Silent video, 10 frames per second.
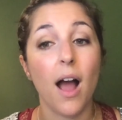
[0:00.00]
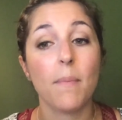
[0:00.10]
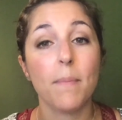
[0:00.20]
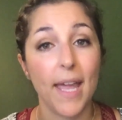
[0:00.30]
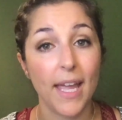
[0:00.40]

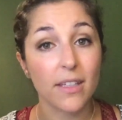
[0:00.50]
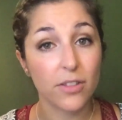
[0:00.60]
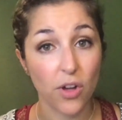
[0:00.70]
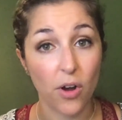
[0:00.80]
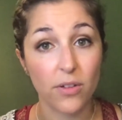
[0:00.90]
pick
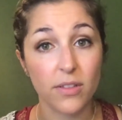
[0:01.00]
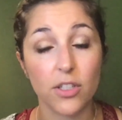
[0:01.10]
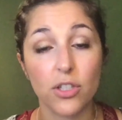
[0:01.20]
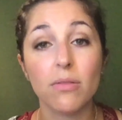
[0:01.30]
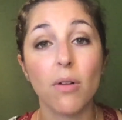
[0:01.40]
songs
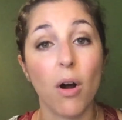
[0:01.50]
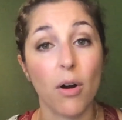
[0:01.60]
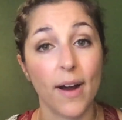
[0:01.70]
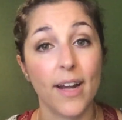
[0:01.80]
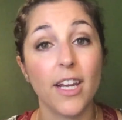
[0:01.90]
that you
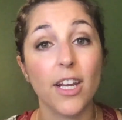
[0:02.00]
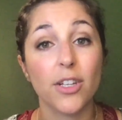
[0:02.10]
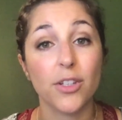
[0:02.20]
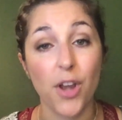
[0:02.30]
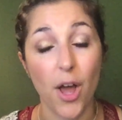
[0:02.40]
already
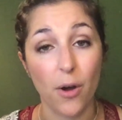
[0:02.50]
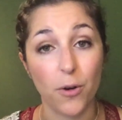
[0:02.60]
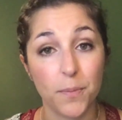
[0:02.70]
know.